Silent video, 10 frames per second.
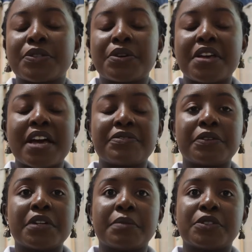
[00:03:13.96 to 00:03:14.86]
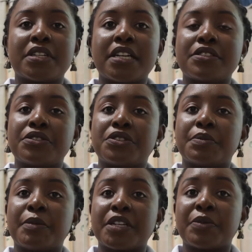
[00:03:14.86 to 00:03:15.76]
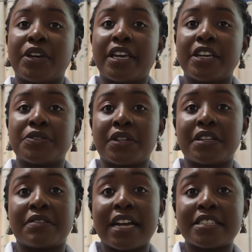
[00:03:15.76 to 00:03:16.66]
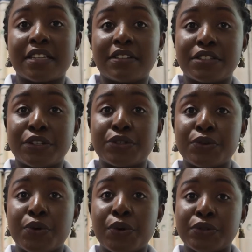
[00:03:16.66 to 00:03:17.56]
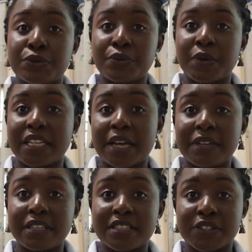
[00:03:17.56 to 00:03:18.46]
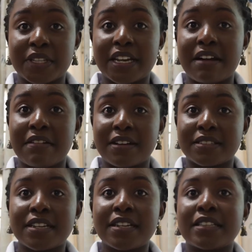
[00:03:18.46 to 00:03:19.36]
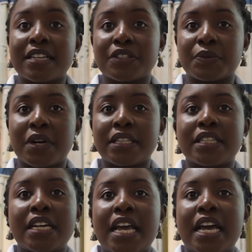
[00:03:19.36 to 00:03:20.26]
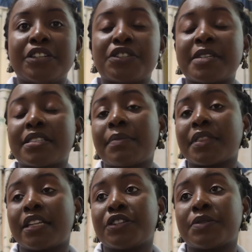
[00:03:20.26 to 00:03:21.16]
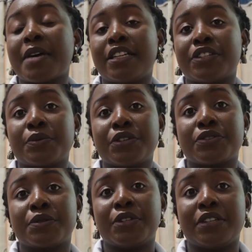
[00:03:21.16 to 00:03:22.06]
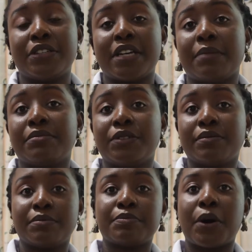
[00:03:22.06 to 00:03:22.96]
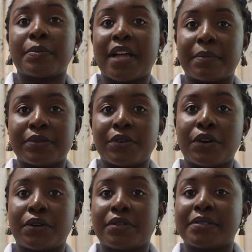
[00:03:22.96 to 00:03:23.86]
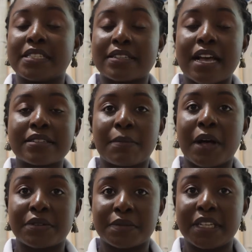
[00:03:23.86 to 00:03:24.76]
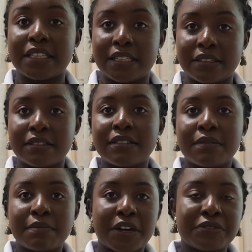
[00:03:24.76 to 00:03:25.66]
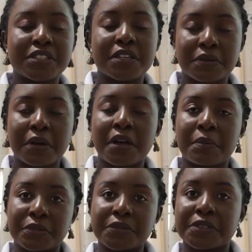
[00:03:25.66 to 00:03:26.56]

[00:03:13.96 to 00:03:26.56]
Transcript: So I feel students need to be much more engaged on the right channels they need to go to when they are being sexually harassed. That is one. And it should be an issue which should be popped up or discussed about mainly by officials on campus.